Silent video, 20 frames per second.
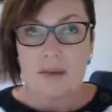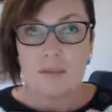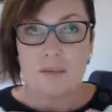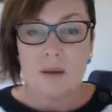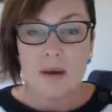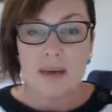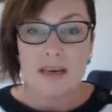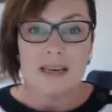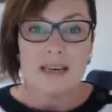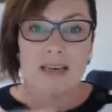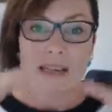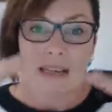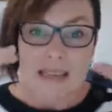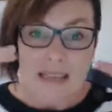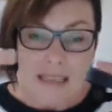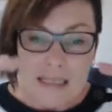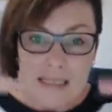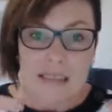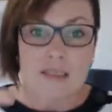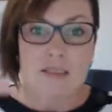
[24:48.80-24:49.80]
But
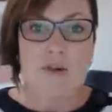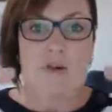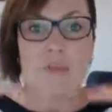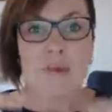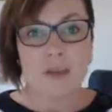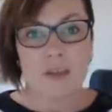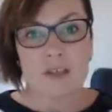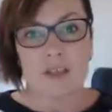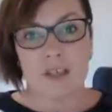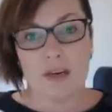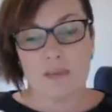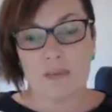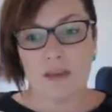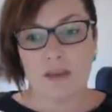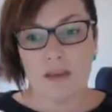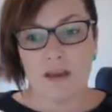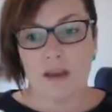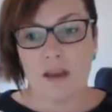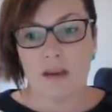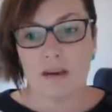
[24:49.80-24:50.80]
it's so much deeper
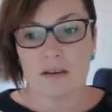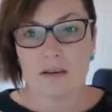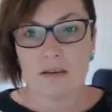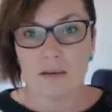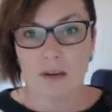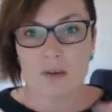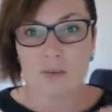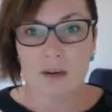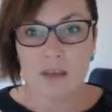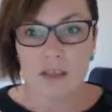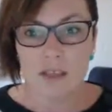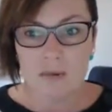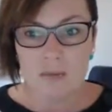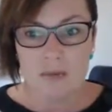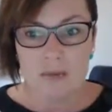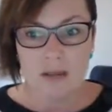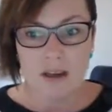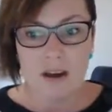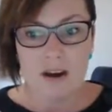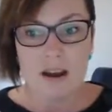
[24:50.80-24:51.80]
than that. So much deeper
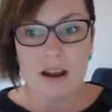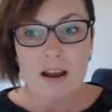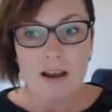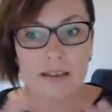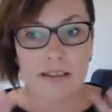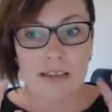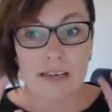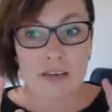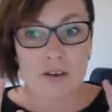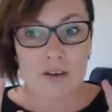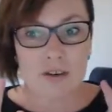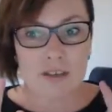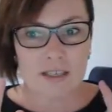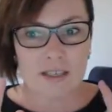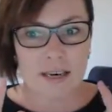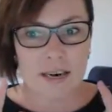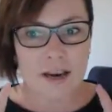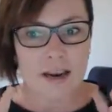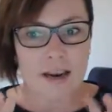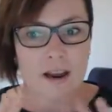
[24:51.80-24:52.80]
than that. It's
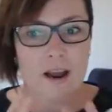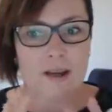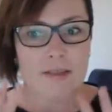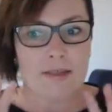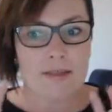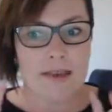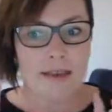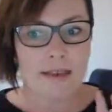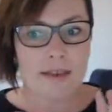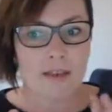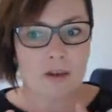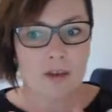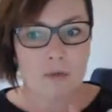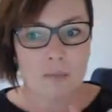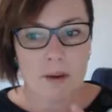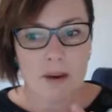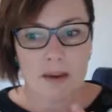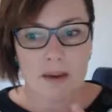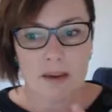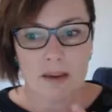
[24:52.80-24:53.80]
interesting. This
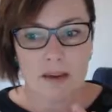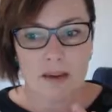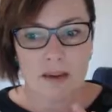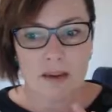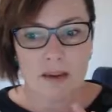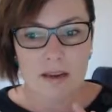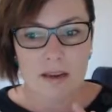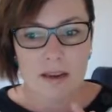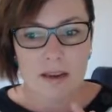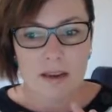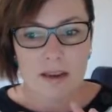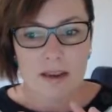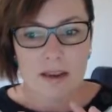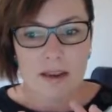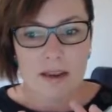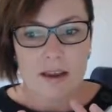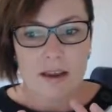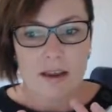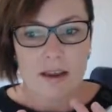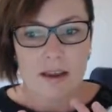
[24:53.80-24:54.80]
topic
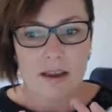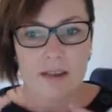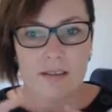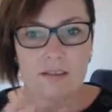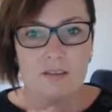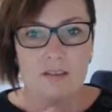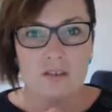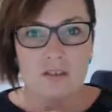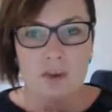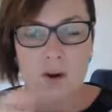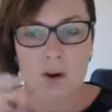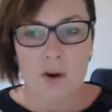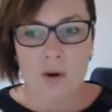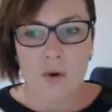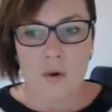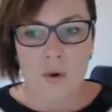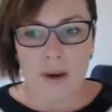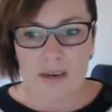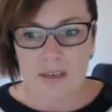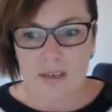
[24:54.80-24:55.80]
is so
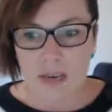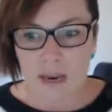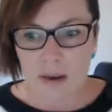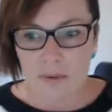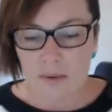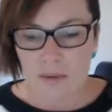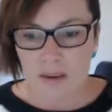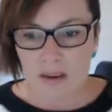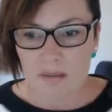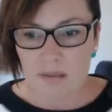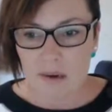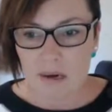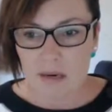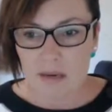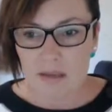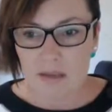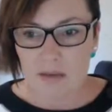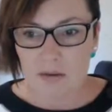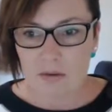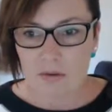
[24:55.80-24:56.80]
in depth in money
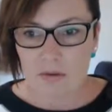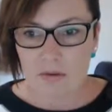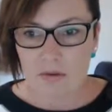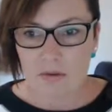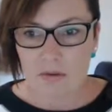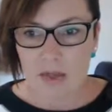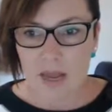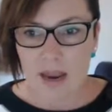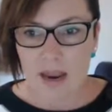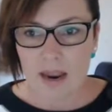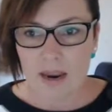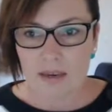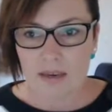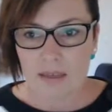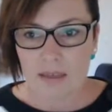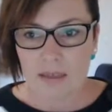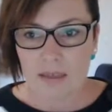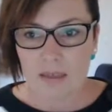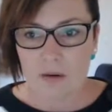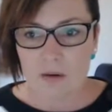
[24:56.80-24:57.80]
school,
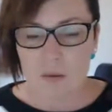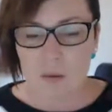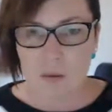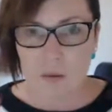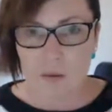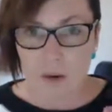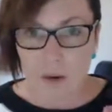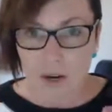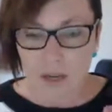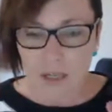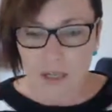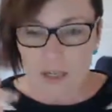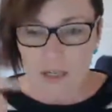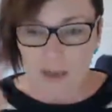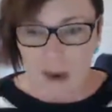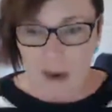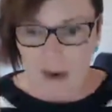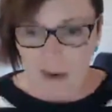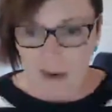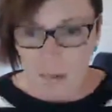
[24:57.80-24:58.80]
and you're actually
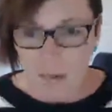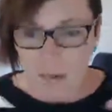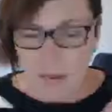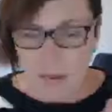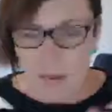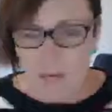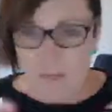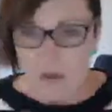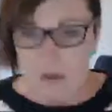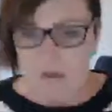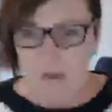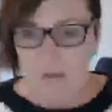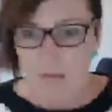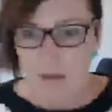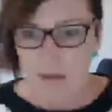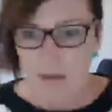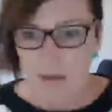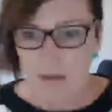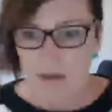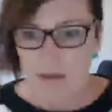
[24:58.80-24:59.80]
making me think about some
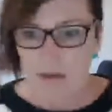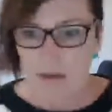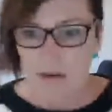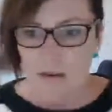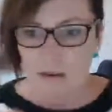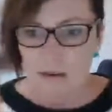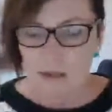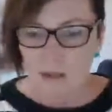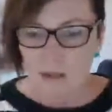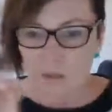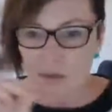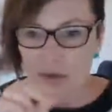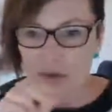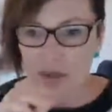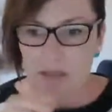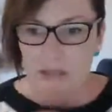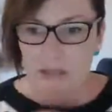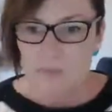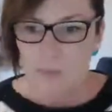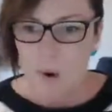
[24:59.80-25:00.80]
other things I just want to
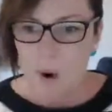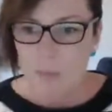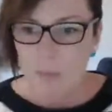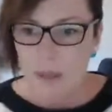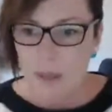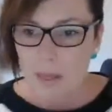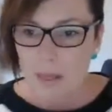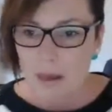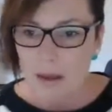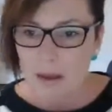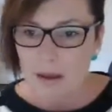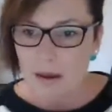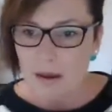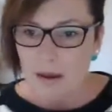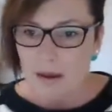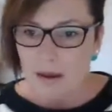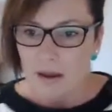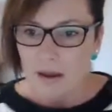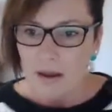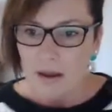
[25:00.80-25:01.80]
pop in there
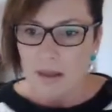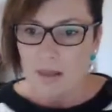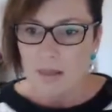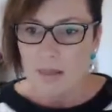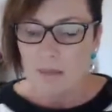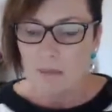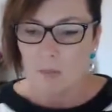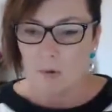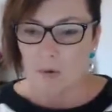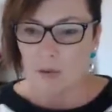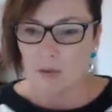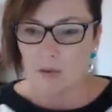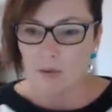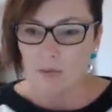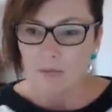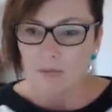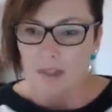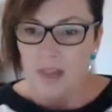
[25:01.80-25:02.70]
in that module.